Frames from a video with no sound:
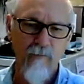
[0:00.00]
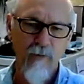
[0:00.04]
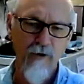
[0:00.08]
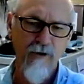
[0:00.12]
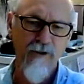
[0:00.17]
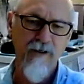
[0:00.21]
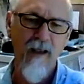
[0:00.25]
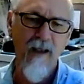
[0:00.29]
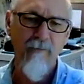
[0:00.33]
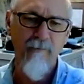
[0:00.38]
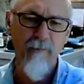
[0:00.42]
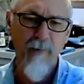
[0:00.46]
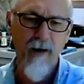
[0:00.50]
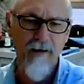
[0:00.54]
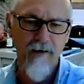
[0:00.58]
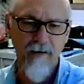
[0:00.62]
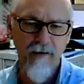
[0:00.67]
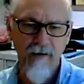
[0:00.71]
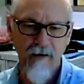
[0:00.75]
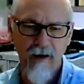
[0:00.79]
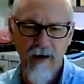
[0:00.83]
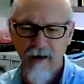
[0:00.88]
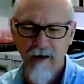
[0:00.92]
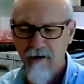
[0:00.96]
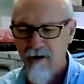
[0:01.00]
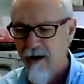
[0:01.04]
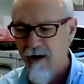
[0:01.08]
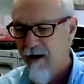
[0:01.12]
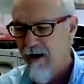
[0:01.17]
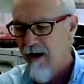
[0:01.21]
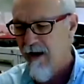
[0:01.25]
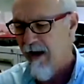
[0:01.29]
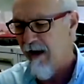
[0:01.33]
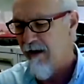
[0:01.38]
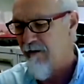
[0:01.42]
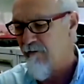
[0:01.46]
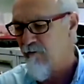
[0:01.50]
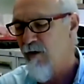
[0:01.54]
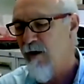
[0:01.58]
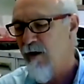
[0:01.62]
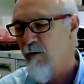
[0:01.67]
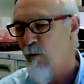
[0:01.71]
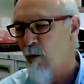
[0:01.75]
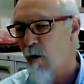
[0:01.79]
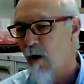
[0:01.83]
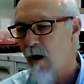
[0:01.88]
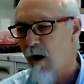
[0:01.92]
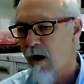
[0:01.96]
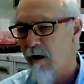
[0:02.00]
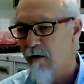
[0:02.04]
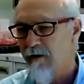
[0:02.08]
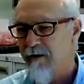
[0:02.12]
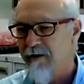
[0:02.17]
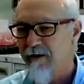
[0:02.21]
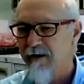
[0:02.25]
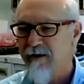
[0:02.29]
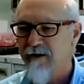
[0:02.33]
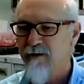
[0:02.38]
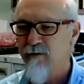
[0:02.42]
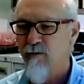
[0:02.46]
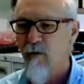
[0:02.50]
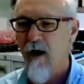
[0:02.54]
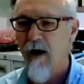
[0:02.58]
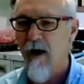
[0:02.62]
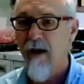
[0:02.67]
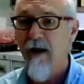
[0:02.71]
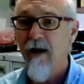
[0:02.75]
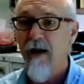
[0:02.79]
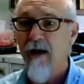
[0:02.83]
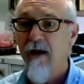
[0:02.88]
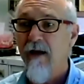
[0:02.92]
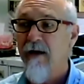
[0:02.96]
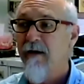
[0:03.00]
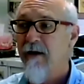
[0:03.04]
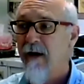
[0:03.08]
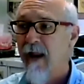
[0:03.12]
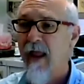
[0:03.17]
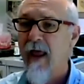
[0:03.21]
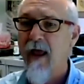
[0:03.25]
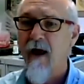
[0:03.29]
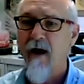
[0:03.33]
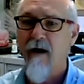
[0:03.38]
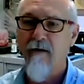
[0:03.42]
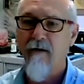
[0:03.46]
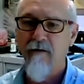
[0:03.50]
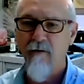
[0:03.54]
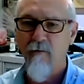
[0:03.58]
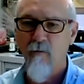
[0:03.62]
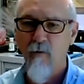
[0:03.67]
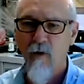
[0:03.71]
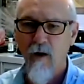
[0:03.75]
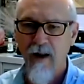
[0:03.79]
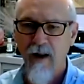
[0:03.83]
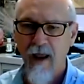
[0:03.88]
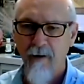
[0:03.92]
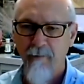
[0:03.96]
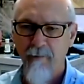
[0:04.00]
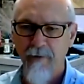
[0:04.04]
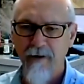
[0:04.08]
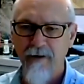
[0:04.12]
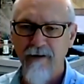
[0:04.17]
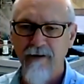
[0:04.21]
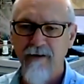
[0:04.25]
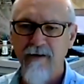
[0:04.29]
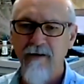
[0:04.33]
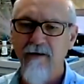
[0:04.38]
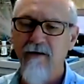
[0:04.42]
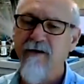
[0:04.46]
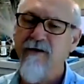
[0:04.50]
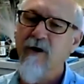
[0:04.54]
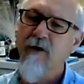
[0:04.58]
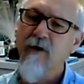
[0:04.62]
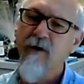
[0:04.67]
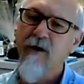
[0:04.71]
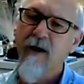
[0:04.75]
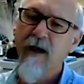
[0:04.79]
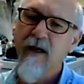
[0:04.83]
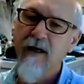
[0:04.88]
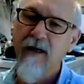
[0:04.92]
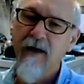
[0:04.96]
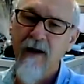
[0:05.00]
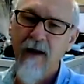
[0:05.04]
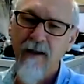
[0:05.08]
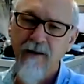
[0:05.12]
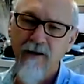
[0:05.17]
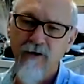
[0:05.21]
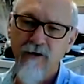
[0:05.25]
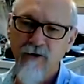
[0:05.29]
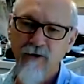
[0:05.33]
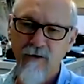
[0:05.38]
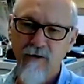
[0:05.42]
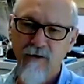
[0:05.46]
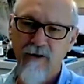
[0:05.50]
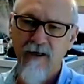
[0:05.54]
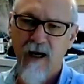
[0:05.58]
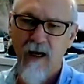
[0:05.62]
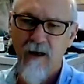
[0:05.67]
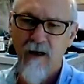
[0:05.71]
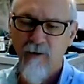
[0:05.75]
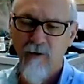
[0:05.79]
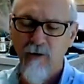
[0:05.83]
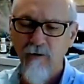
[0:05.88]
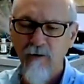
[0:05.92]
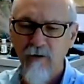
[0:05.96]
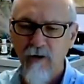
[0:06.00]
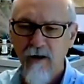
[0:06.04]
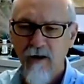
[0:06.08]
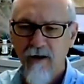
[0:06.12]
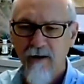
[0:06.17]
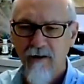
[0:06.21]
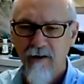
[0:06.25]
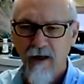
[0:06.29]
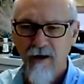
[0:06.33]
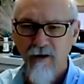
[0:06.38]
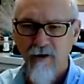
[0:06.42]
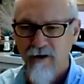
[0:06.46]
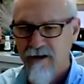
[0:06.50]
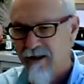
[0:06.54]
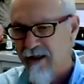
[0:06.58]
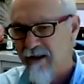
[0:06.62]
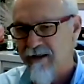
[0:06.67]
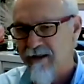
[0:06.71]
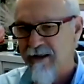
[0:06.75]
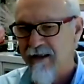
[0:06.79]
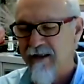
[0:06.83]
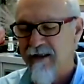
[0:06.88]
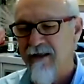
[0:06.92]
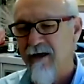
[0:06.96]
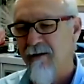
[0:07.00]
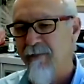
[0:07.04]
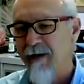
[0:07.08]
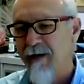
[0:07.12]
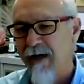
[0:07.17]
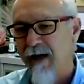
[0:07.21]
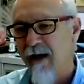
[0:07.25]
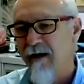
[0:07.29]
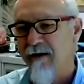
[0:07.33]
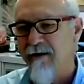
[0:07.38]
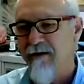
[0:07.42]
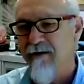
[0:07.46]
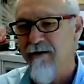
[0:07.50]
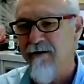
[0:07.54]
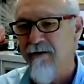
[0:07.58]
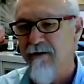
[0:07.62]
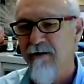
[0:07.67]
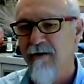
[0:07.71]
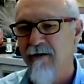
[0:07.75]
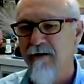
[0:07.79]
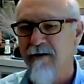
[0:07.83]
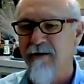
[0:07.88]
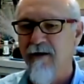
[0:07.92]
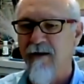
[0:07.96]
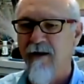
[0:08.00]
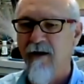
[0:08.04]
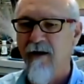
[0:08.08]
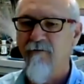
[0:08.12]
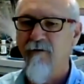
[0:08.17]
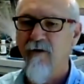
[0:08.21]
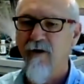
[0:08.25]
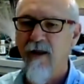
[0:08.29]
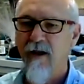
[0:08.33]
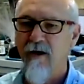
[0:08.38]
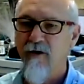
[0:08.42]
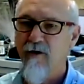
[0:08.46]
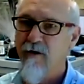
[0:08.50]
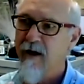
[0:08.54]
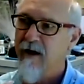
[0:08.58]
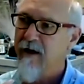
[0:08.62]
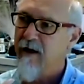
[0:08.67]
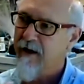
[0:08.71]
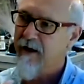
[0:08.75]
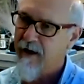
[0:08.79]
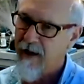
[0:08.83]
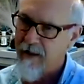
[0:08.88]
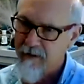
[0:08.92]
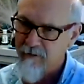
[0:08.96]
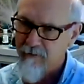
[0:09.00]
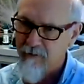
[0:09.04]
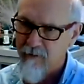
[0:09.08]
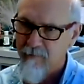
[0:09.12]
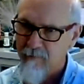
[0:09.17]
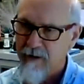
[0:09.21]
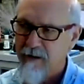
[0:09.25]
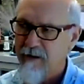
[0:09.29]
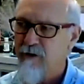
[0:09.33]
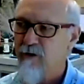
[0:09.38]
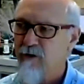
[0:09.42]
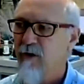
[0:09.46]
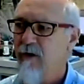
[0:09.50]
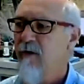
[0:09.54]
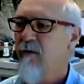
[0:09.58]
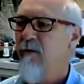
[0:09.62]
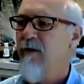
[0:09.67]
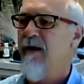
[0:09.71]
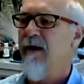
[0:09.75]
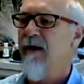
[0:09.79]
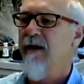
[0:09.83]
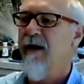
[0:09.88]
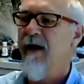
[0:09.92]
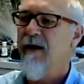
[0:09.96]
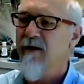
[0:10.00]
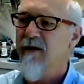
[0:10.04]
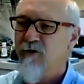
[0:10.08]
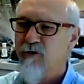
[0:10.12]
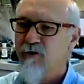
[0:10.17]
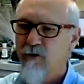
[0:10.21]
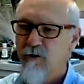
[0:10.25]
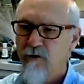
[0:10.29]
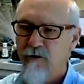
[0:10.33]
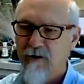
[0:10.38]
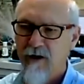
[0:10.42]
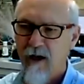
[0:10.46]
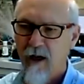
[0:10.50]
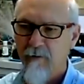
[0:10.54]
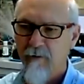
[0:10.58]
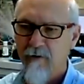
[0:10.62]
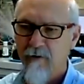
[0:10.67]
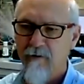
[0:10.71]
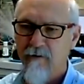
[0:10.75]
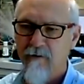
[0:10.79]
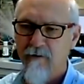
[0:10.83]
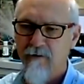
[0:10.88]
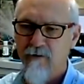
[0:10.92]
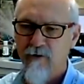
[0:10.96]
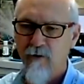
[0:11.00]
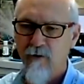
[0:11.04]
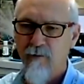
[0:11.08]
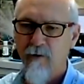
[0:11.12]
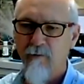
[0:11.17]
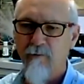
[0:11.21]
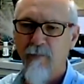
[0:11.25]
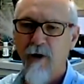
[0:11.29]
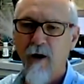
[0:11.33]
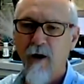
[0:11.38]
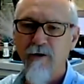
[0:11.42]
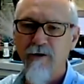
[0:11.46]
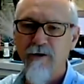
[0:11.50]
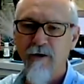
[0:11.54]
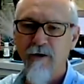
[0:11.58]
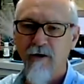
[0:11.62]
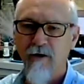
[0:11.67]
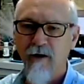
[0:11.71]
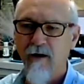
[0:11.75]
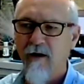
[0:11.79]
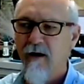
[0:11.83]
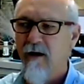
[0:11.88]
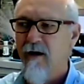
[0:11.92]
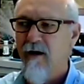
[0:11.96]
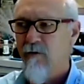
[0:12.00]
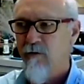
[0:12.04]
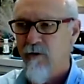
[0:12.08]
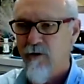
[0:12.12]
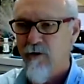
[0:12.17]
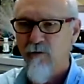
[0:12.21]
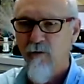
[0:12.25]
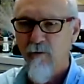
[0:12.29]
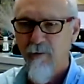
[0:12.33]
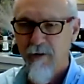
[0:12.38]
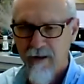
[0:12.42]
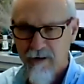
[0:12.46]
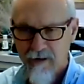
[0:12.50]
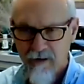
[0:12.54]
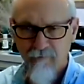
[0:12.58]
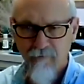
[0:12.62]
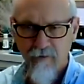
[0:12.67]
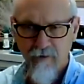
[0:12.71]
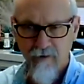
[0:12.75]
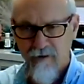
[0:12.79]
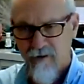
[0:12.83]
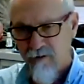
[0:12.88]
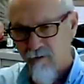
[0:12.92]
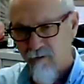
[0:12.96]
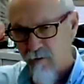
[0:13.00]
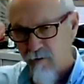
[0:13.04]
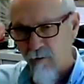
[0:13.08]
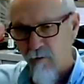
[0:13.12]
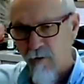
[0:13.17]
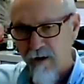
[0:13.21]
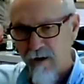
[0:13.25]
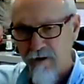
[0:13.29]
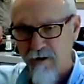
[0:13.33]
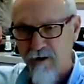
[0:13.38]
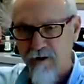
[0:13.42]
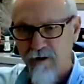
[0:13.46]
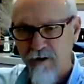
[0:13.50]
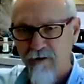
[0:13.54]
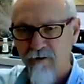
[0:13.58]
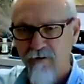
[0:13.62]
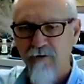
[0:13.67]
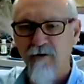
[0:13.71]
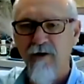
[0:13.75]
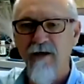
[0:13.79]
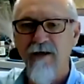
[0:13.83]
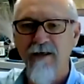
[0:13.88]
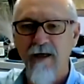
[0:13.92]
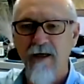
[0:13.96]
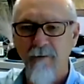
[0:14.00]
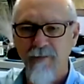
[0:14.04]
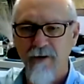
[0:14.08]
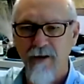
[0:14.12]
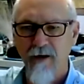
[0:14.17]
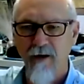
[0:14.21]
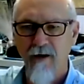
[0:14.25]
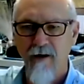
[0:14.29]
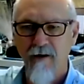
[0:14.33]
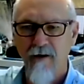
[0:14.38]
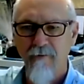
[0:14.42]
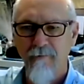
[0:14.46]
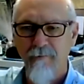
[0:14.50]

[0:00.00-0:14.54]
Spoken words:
push that button and rewire it this way. Now, what happens? So you get another truth table that you're testing something else. So therefore then you get another image with another truth table superimposed on it, which will be different to the one you did 3 steps ago.